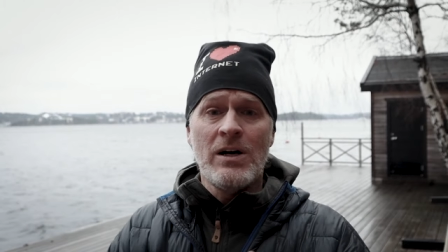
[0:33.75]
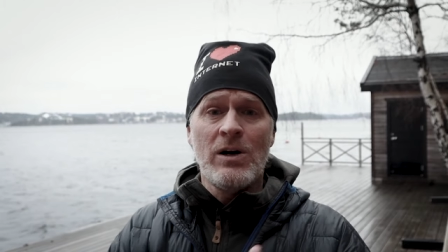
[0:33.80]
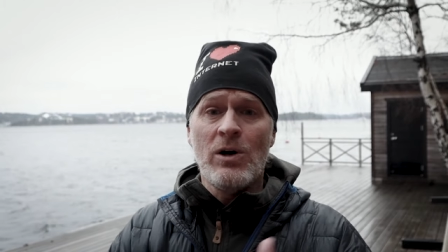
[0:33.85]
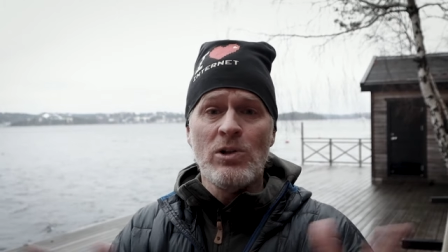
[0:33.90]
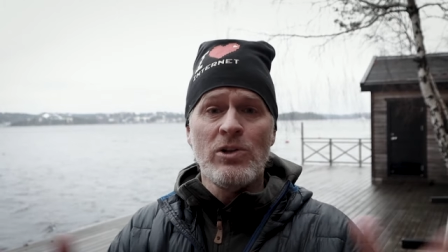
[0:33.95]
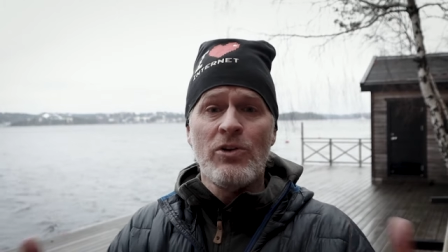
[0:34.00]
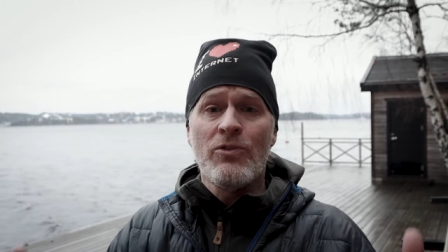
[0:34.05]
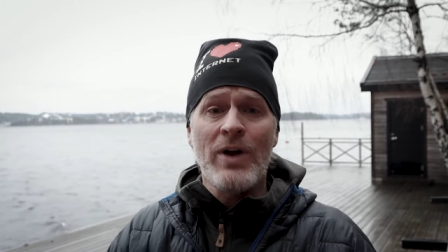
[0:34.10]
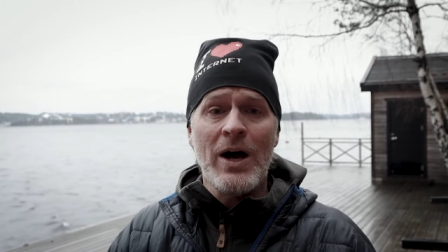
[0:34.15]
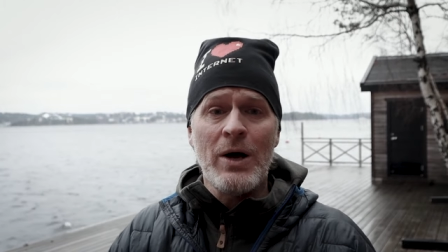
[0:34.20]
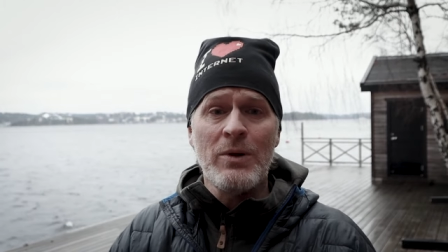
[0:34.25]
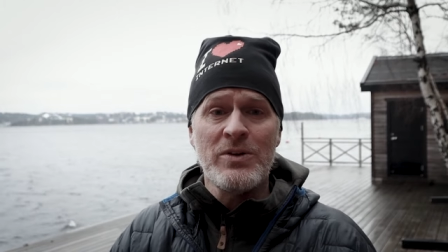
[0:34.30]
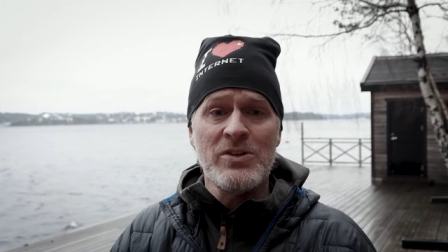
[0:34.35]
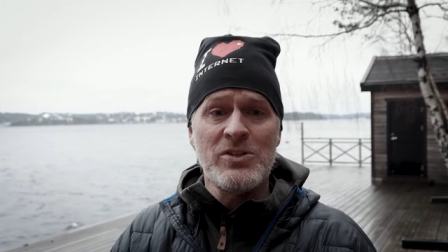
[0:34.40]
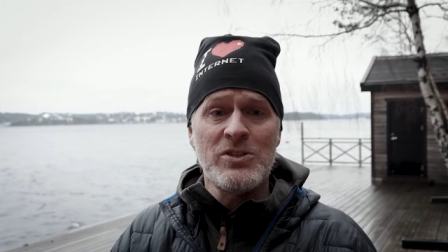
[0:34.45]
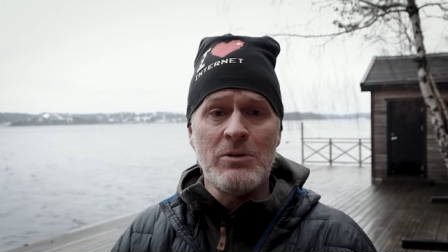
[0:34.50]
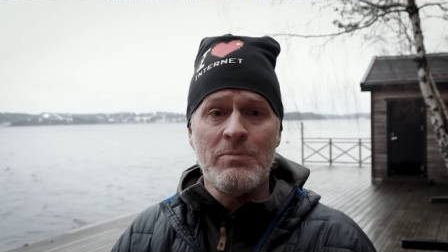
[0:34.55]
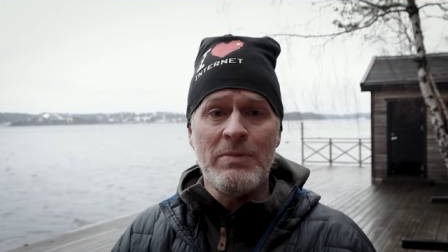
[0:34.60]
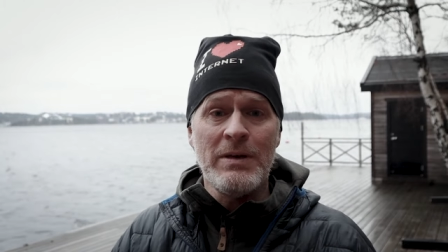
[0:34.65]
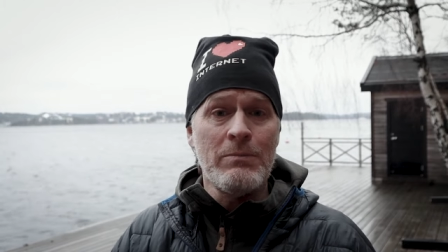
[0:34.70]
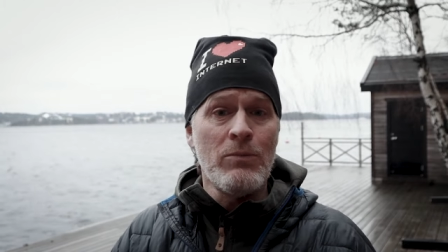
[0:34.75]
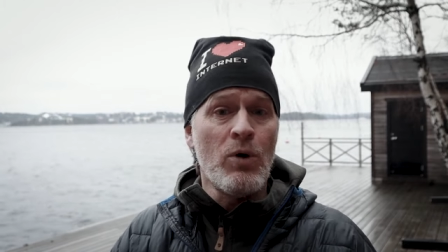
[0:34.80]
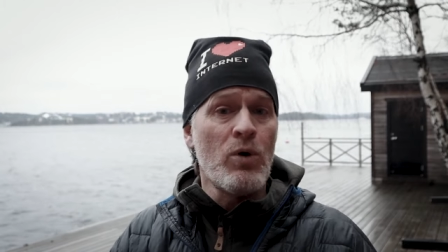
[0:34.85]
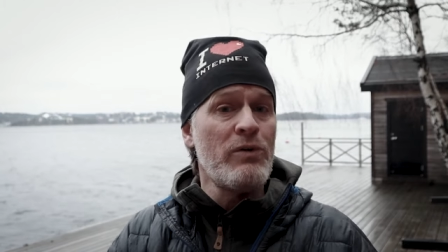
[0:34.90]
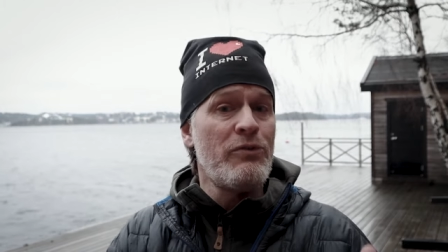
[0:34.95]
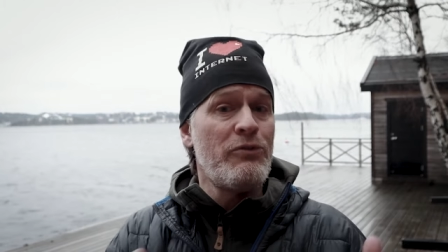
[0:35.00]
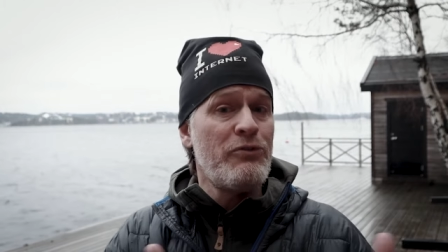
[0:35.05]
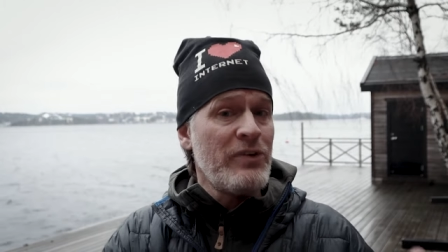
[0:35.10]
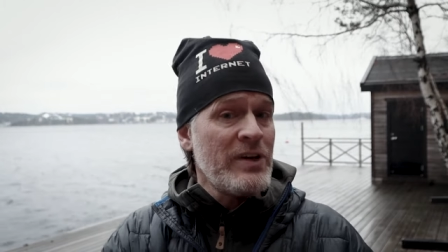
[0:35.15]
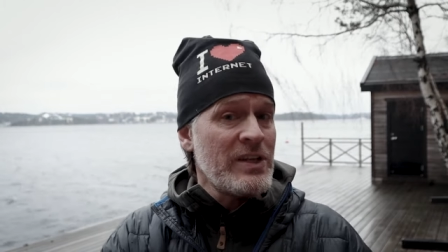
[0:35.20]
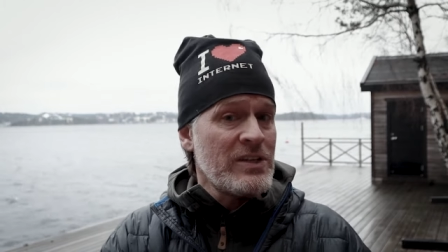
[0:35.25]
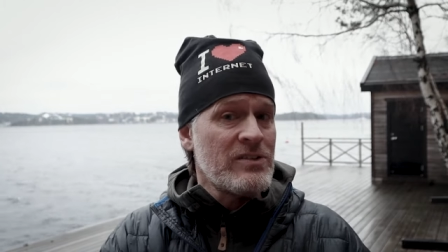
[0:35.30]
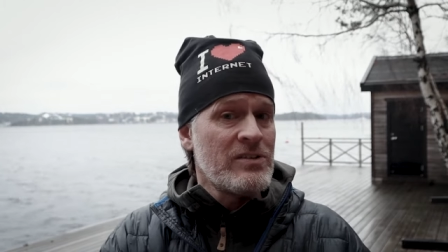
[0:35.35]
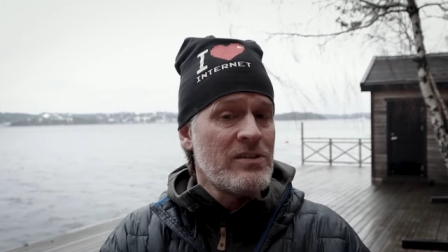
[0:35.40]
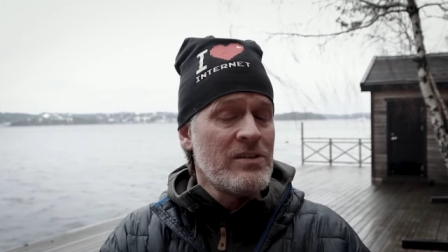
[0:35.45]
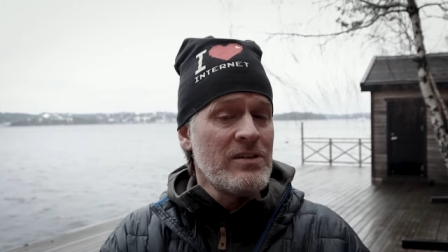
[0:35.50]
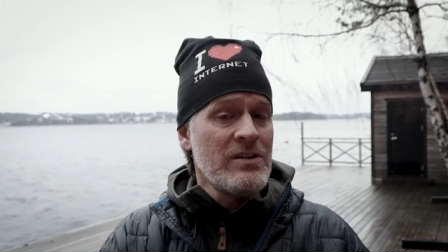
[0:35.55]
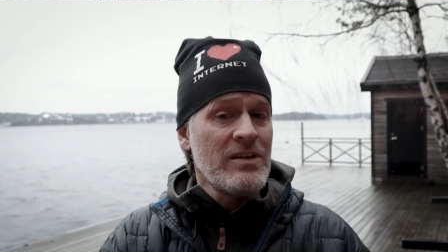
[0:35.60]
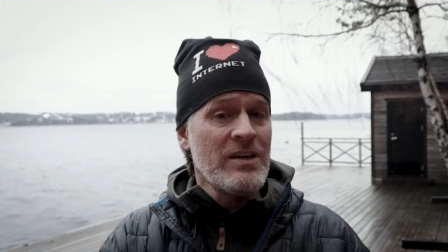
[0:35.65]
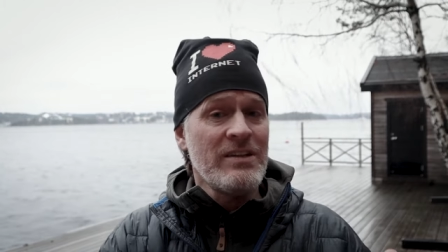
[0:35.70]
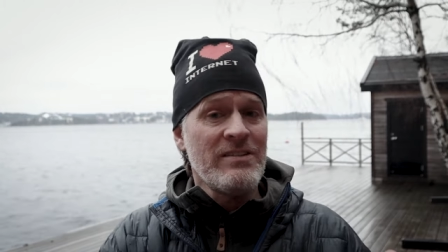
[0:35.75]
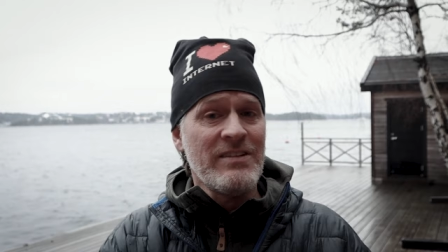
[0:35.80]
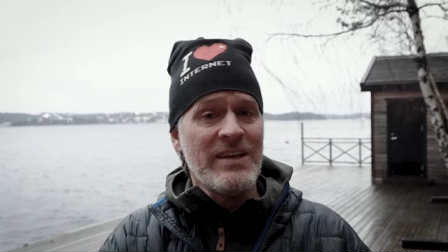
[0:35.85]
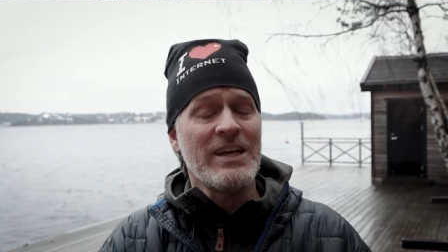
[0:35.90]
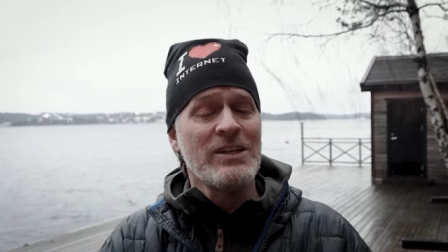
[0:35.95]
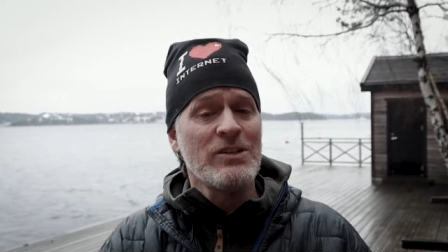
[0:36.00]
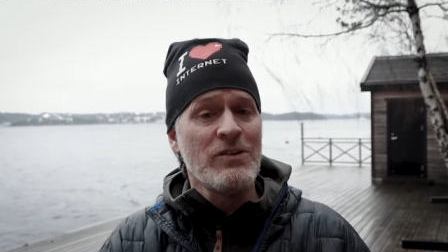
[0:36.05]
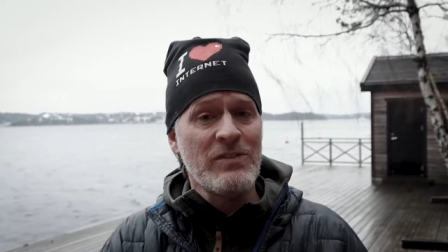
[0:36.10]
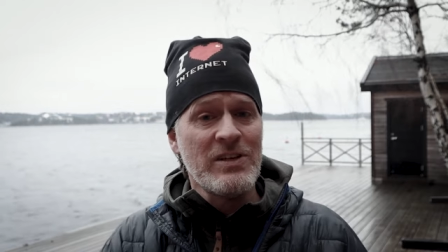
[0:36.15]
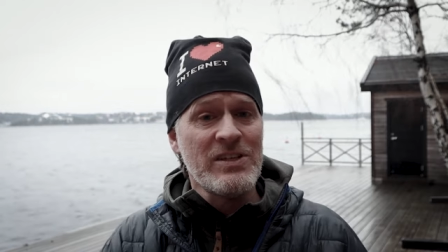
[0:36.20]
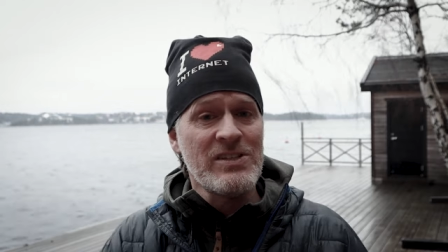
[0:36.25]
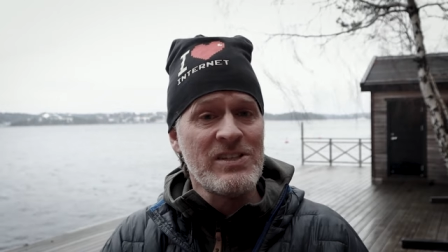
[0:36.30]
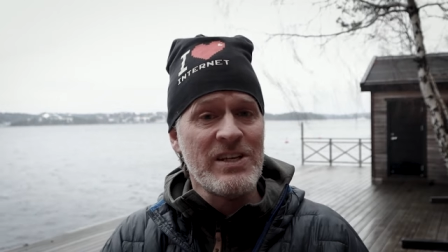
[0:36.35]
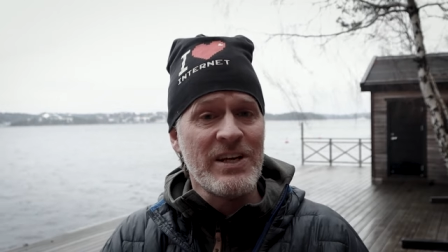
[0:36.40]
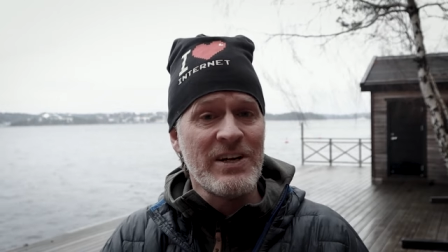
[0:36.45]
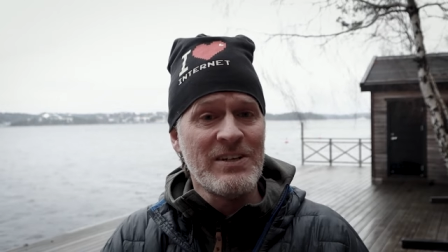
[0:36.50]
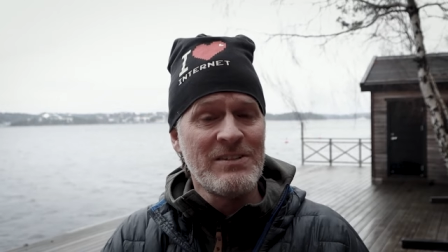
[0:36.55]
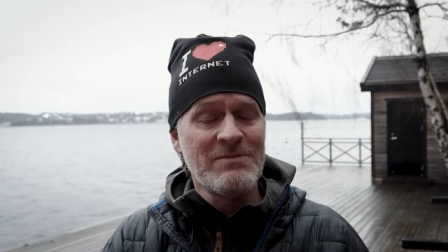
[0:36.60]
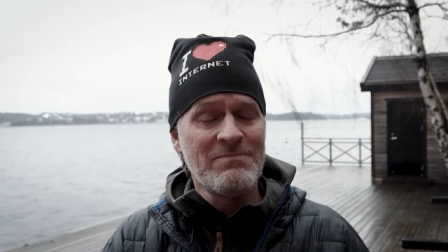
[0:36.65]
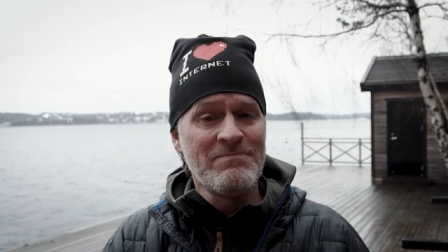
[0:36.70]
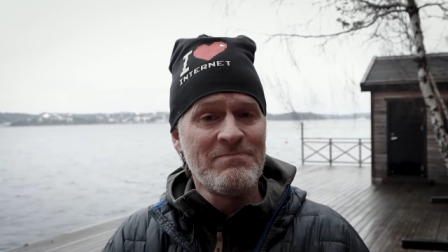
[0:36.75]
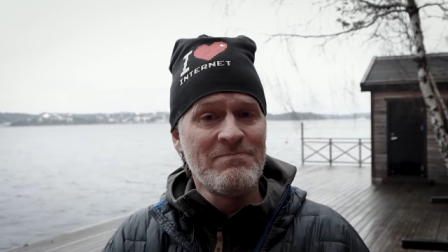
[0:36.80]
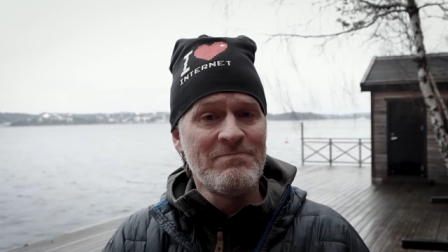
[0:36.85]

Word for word: all around us to be more fit in the end of this year.